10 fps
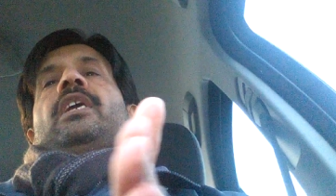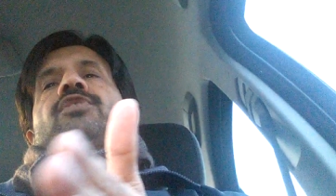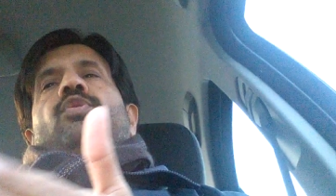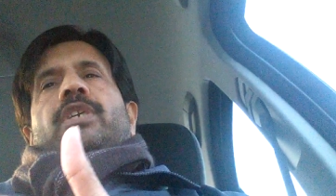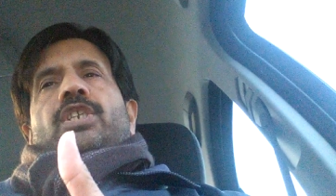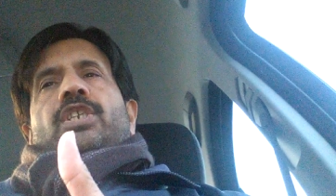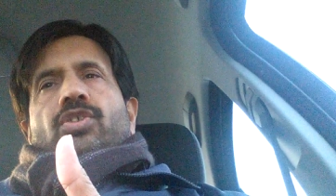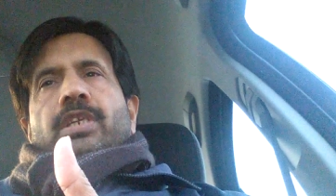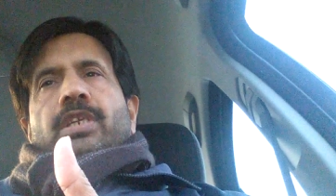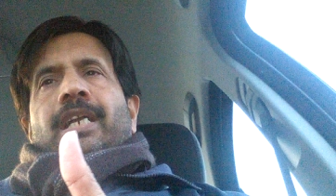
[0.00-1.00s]
of your
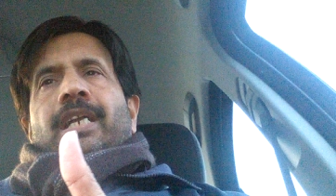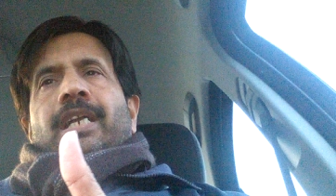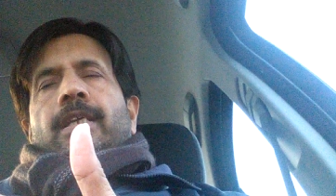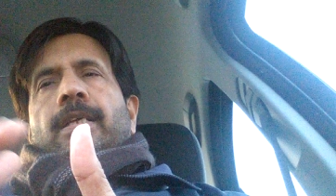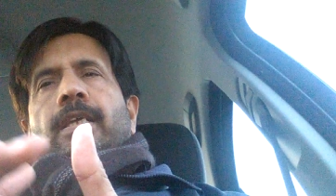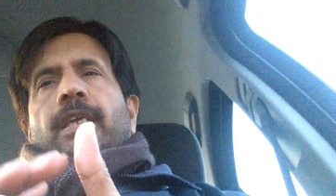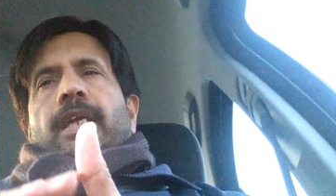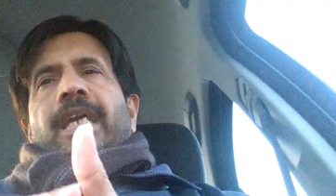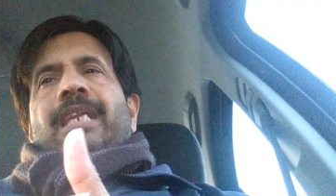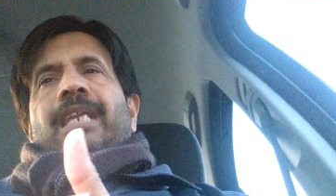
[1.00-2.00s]
condition and
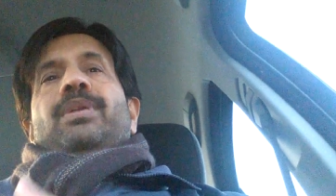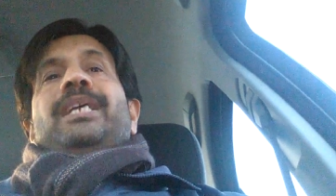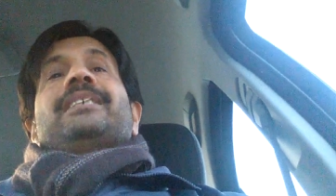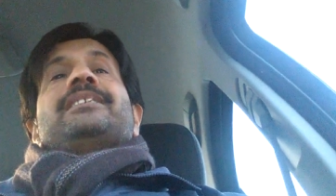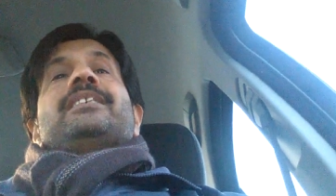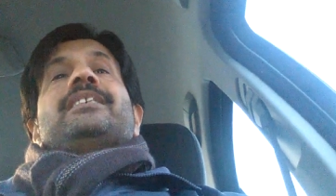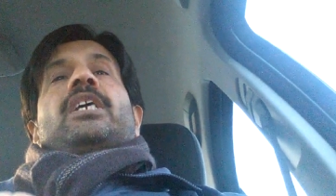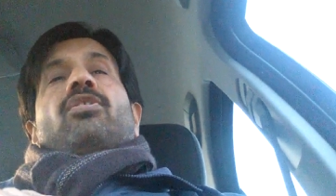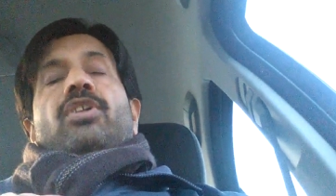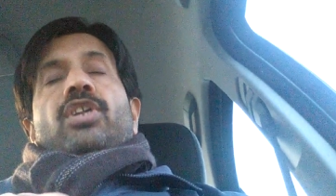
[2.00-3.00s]
any
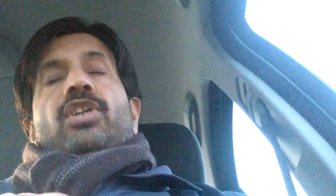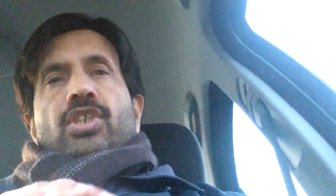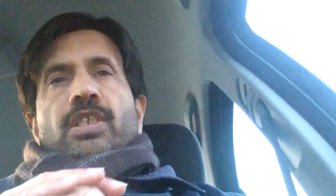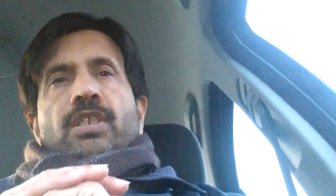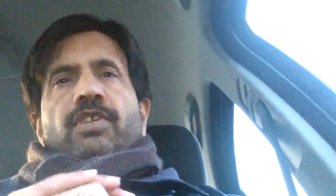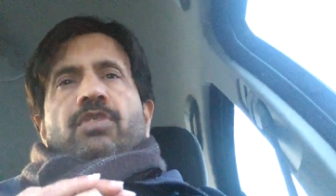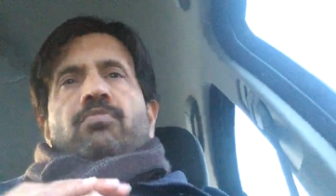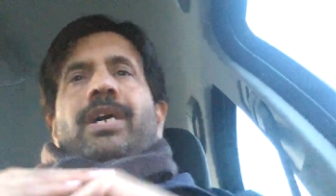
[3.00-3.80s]
pre-existing conditions which